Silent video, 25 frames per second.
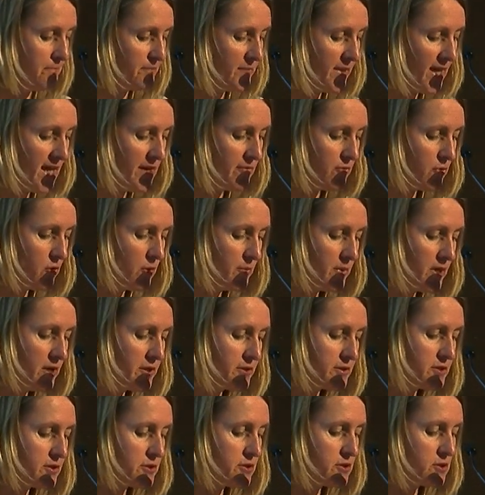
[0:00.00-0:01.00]
They have
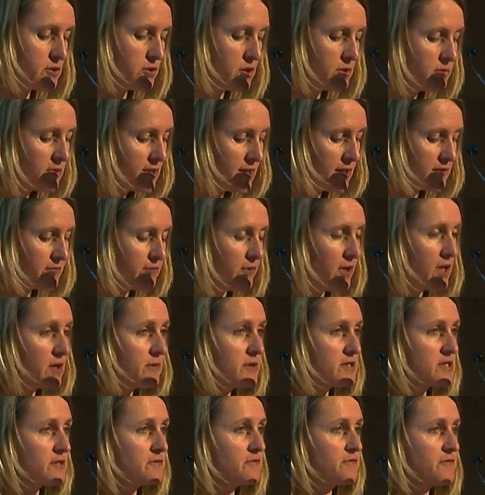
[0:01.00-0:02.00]
almost 2 million
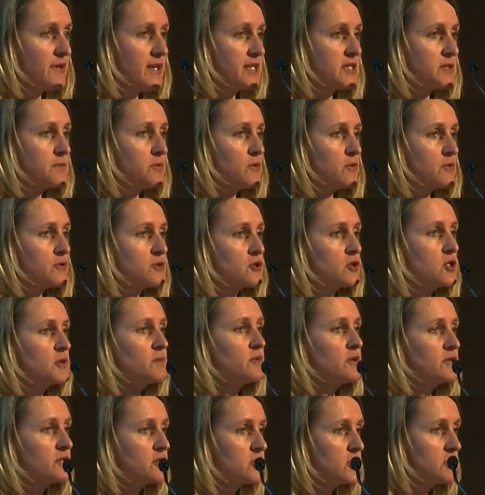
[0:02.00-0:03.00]
followers on Facebook,
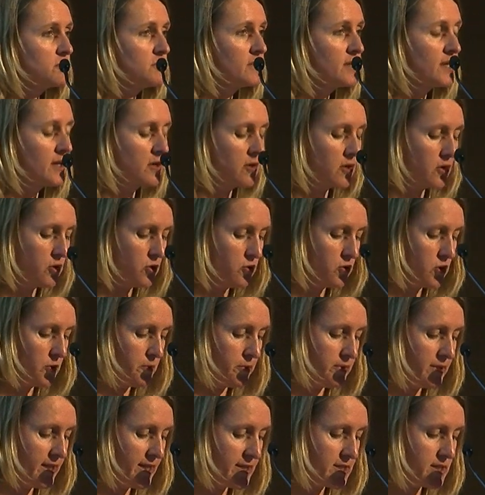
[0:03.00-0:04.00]
2.2 million on Google+,
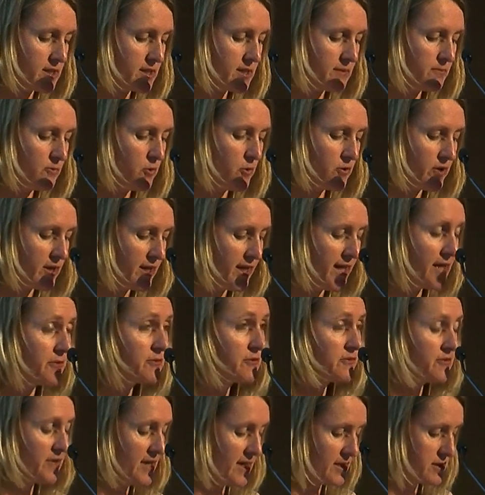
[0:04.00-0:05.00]
more than
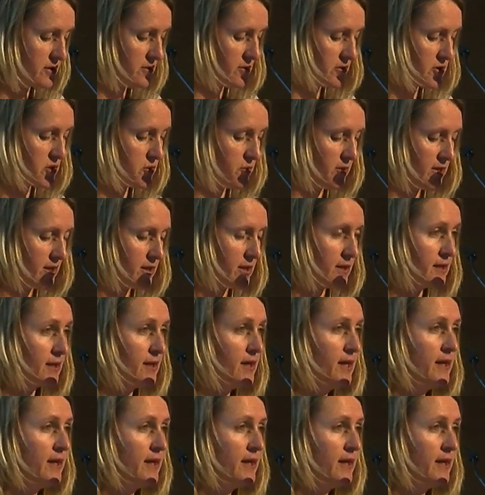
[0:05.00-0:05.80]
100,000 on Twitter.